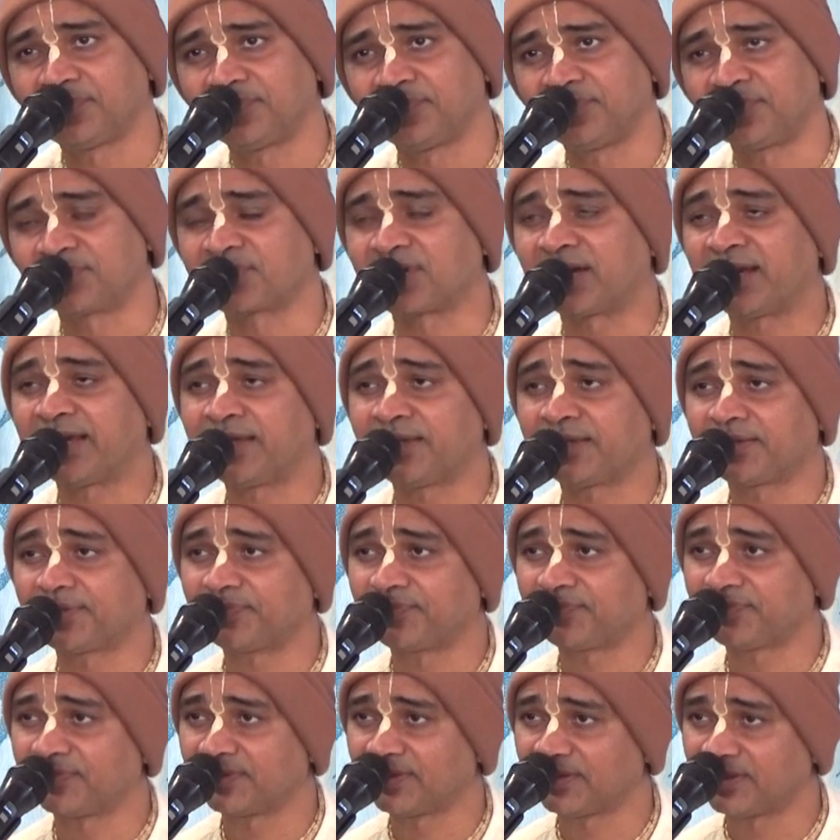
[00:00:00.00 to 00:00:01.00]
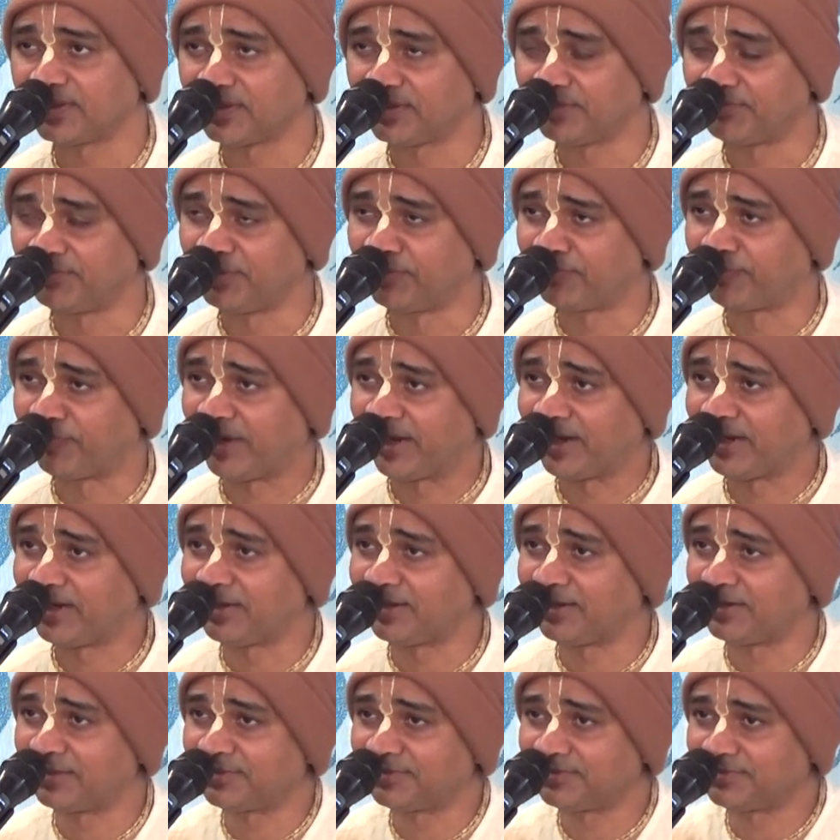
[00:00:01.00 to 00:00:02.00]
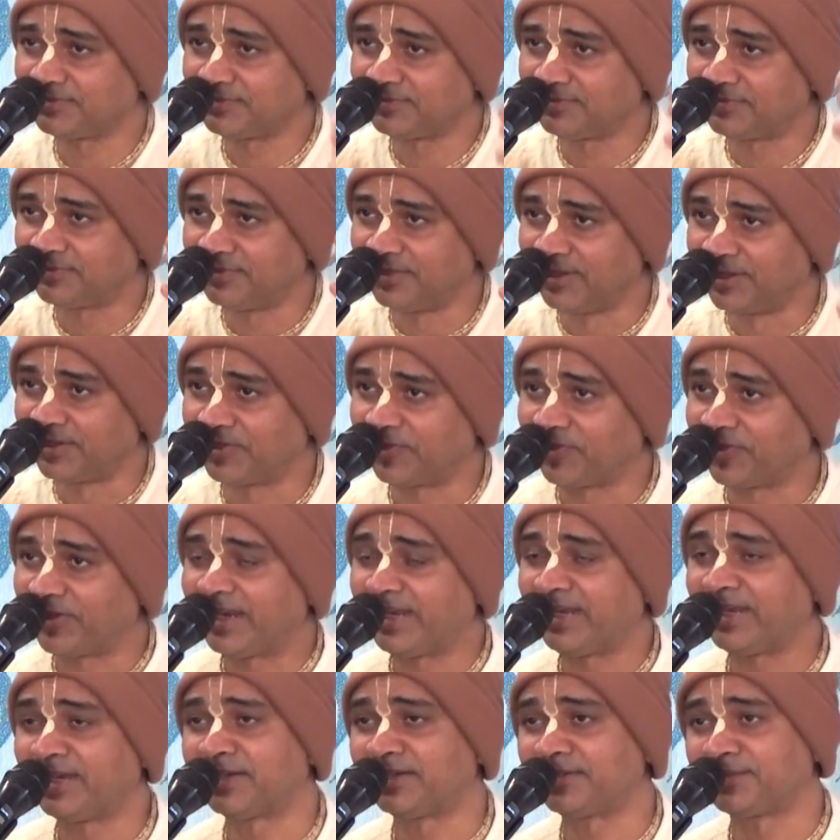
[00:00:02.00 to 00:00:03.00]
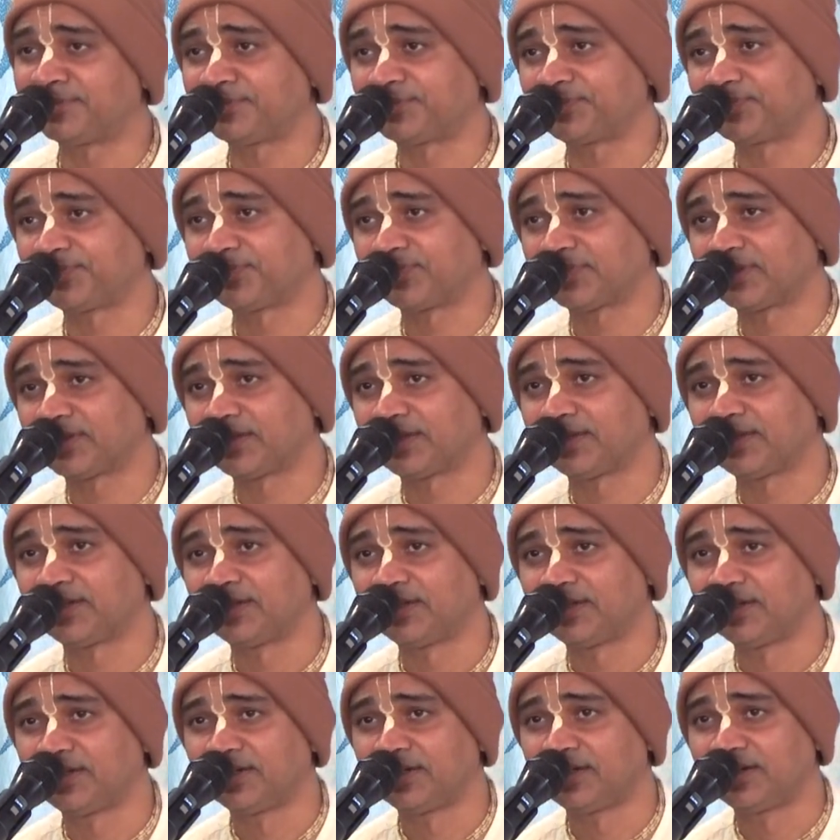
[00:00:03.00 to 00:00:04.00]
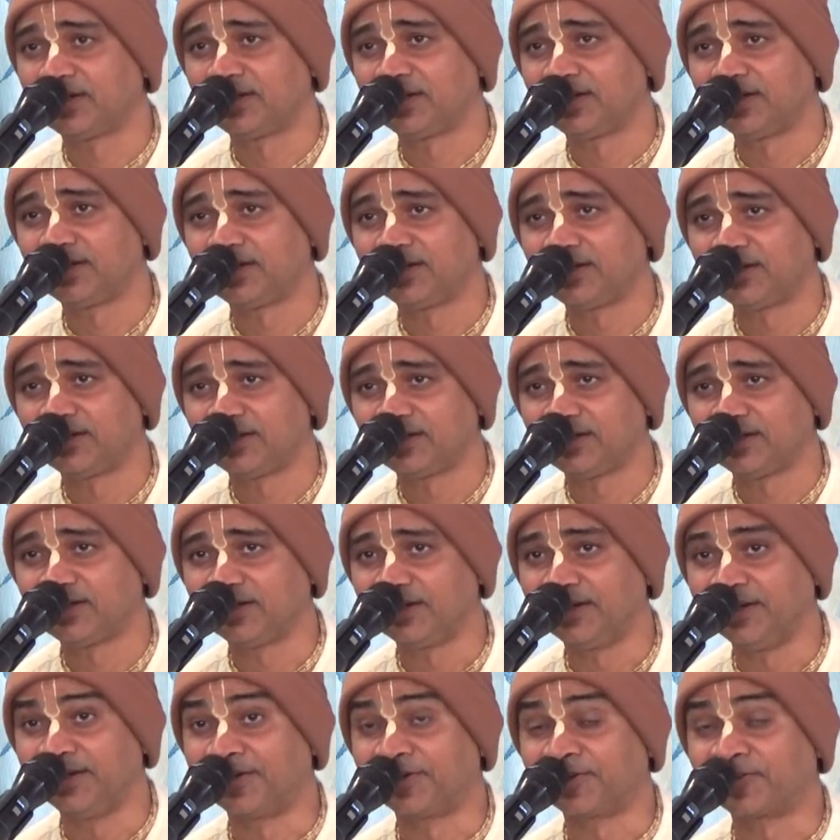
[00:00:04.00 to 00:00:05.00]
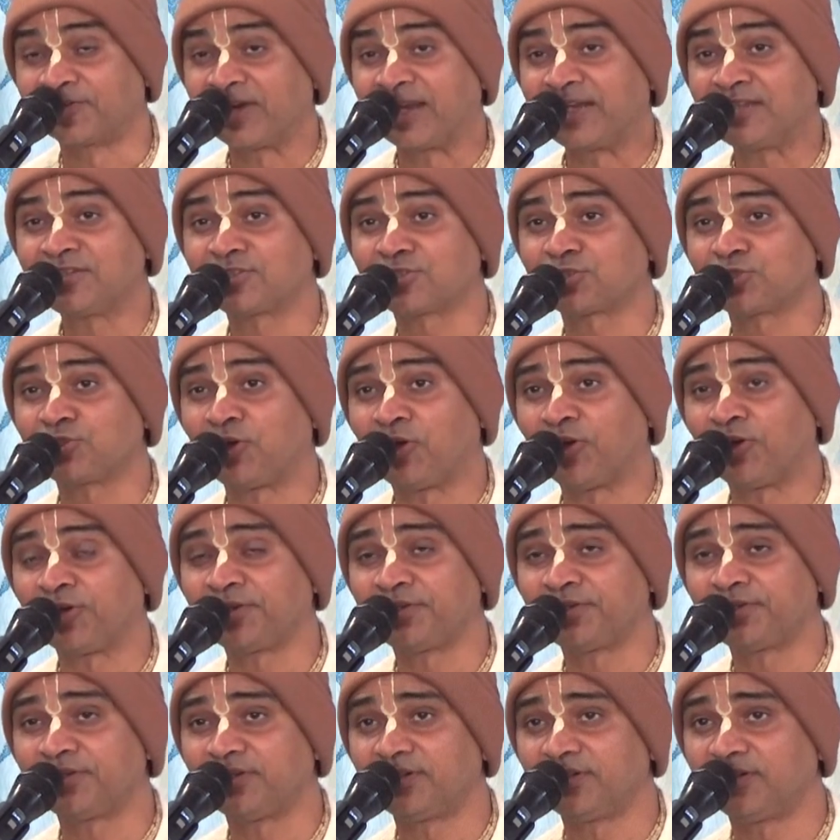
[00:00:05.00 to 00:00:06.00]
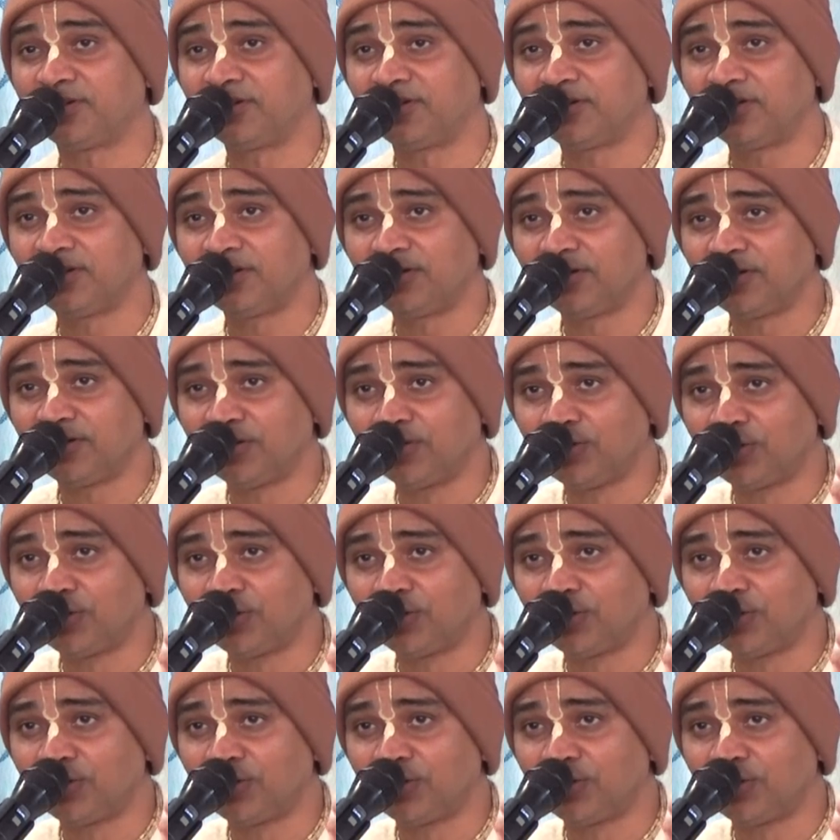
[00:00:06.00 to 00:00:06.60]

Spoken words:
Just like we find the train, it runs on